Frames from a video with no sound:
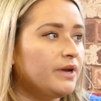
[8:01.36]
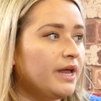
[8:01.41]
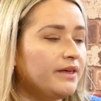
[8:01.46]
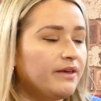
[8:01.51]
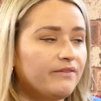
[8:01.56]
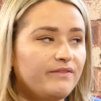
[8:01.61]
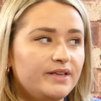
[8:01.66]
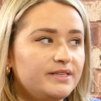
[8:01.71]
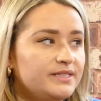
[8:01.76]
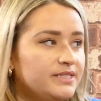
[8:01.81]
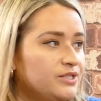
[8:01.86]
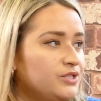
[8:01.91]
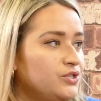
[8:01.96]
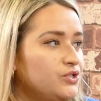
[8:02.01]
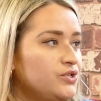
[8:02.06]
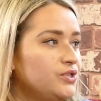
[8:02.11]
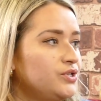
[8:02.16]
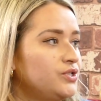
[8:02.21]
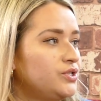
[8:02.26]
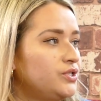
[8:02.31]
like events
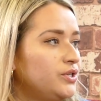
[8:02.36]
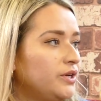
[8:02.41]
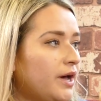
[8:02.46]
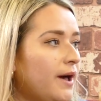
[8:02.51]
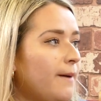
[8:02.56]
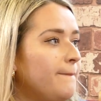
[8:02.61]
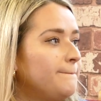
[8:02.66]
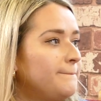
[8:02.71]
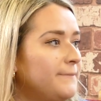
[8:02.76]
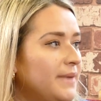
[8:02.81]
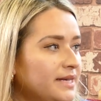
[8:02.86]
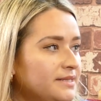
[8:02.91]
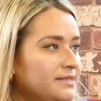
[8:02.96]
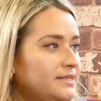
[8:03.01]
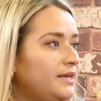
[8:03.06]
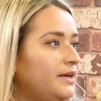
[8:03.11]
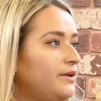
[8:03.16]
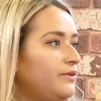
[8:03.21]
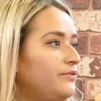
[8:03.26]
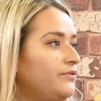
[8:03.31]
industry just took a
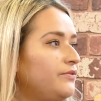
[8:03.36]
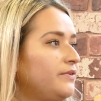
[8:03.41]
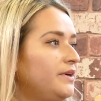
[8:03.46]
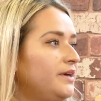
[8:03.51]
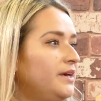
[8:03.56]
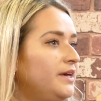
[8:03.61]
massive